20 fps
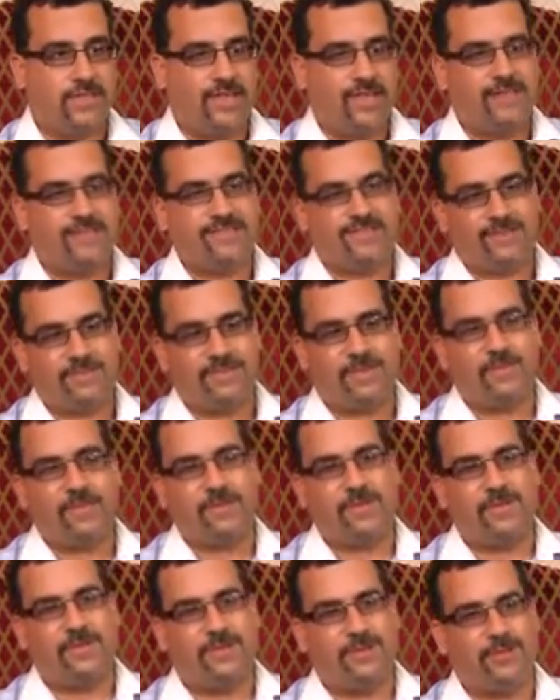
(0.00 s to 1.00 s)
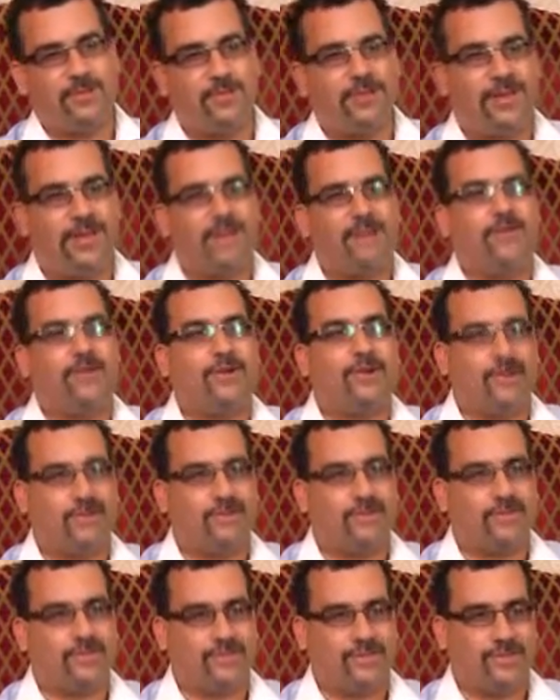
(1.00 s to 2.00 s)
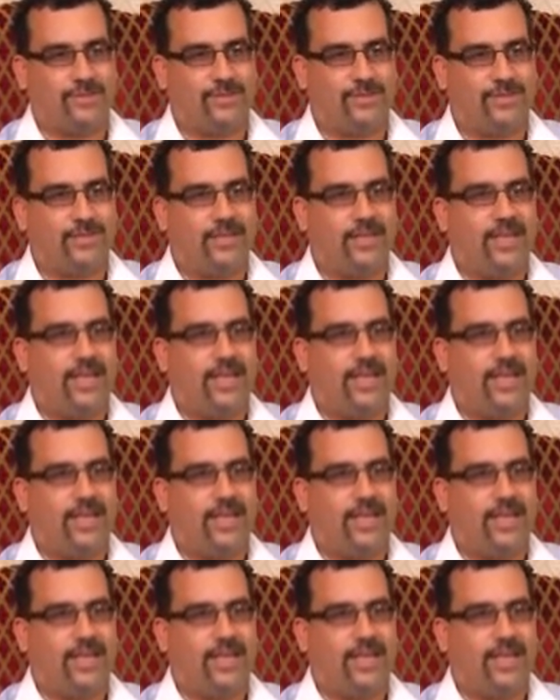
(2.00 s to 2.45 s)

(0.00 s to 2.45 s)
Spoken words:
and some might be a little bit out of our comfort zone,